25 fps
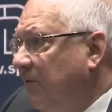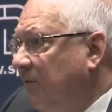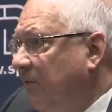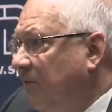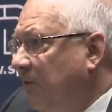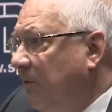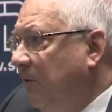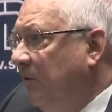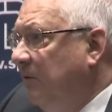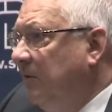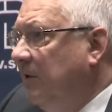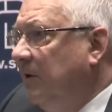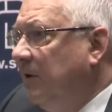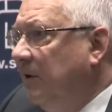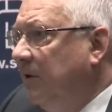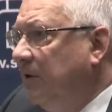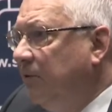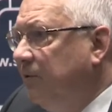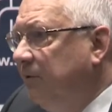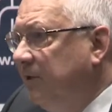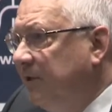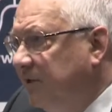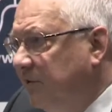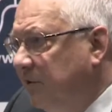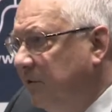for
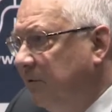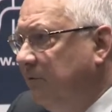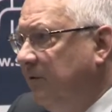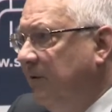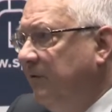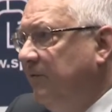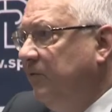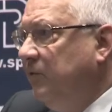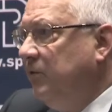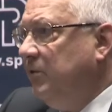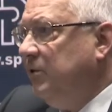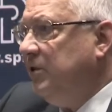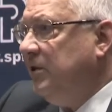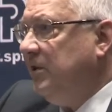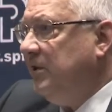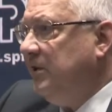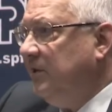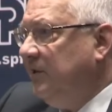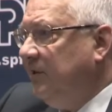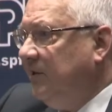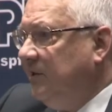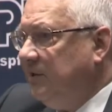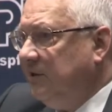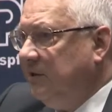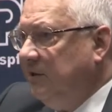Christian
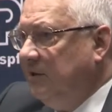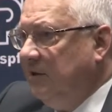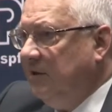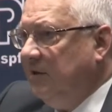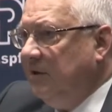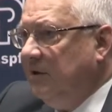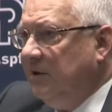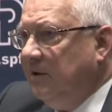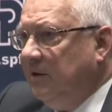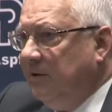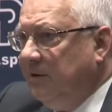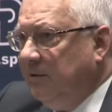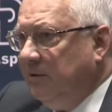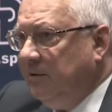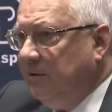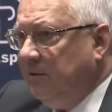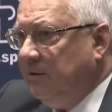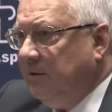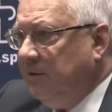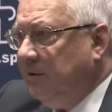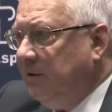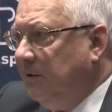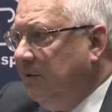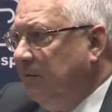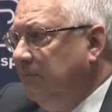refugees
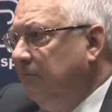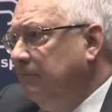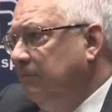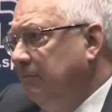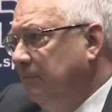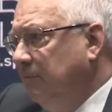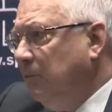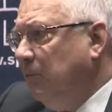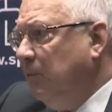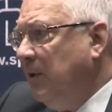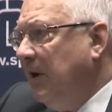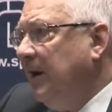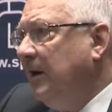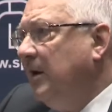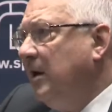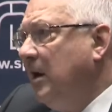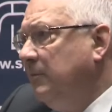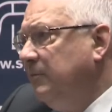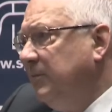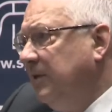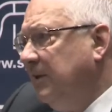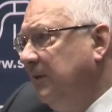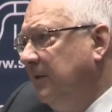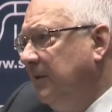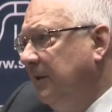
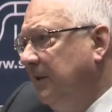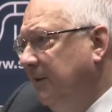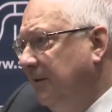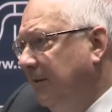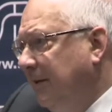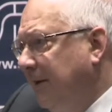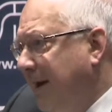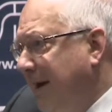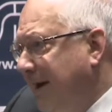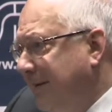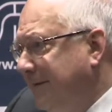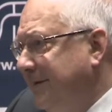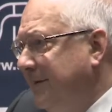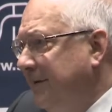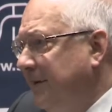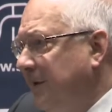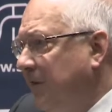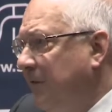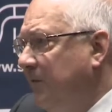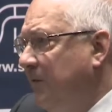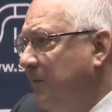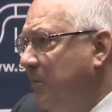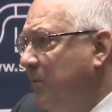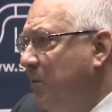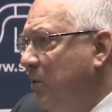welcomed in the garden
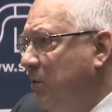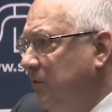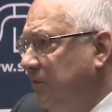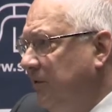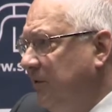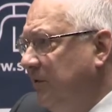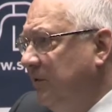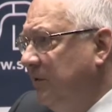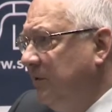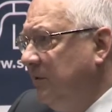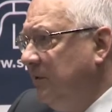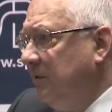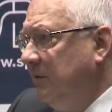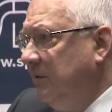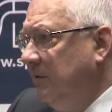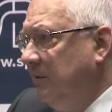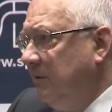of the mosque.